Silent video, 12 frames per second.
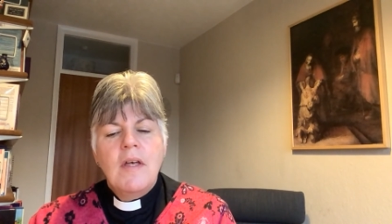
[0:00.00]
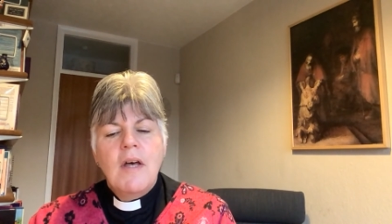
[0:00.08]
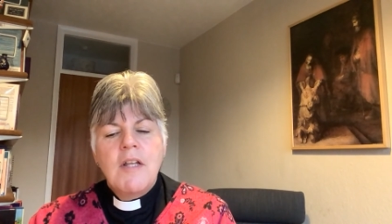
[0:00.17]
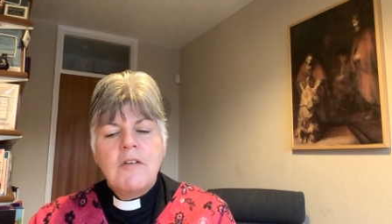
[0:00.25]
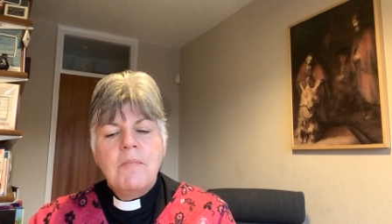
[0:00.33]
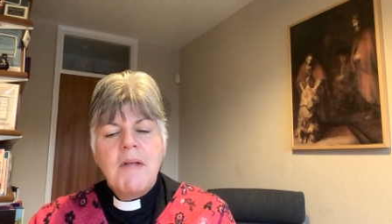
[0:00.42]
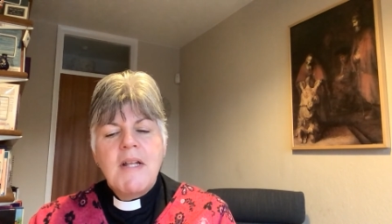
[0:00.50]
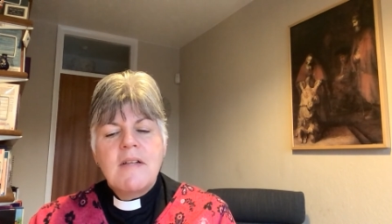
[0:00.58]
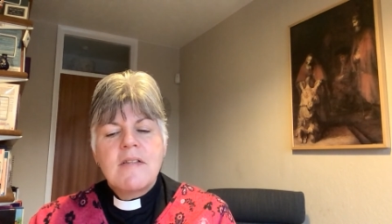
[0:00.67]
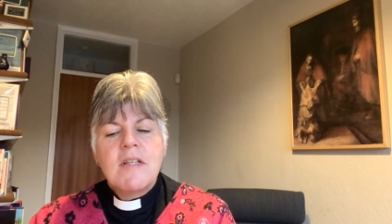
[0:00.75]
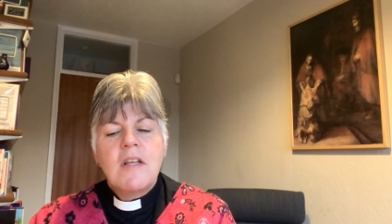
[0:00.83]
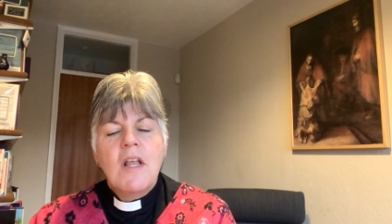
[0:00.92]
and
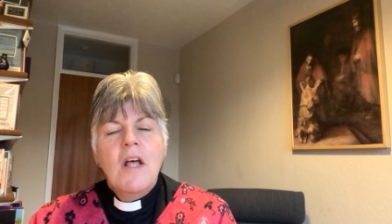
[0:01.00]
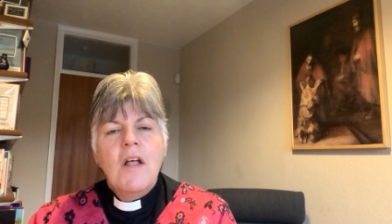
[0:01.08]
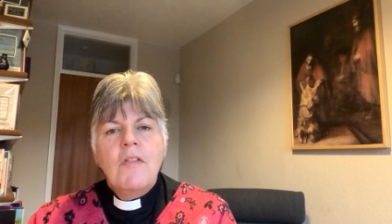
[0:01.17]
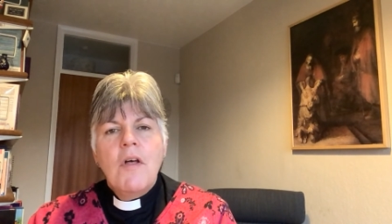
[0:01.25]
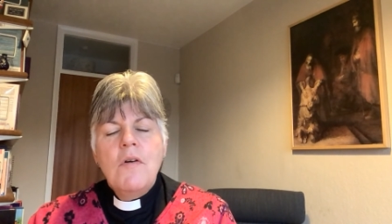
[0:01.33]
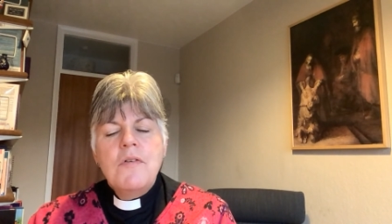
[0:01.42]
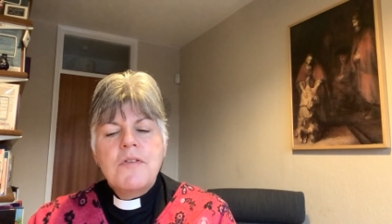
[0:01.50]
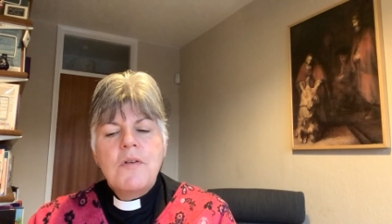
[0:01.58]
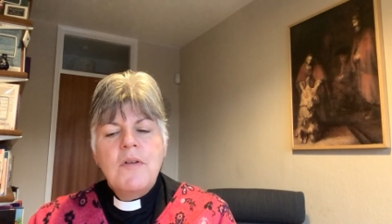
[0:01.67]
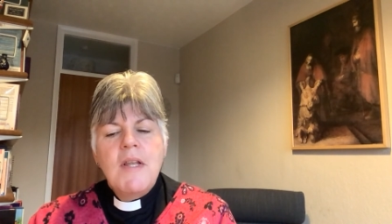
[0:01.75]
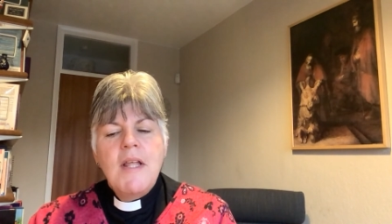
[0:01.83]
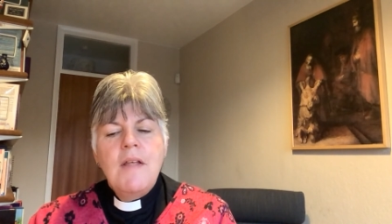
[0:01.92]
means that those who
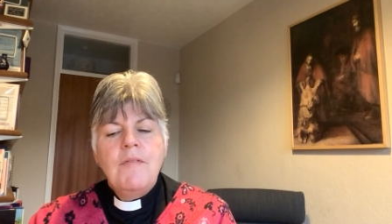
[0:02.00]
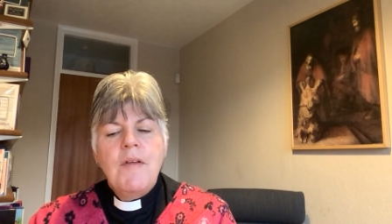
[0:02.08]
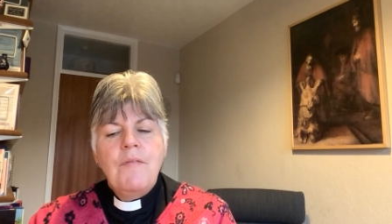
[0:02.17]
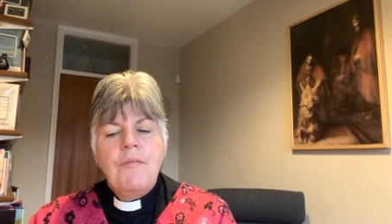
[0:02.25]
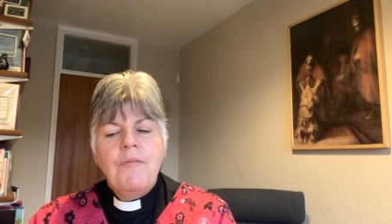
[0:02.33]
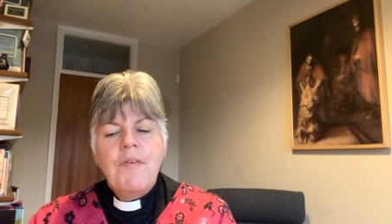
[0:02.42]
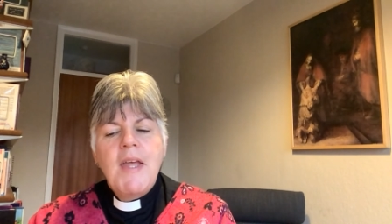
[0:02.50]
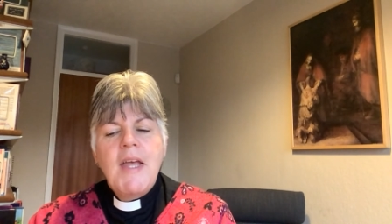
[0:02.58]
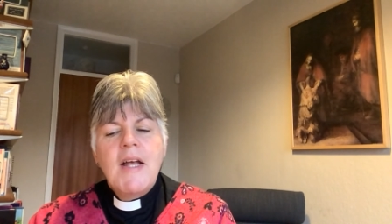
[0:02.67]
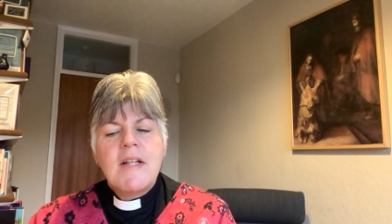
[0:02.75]
live in fear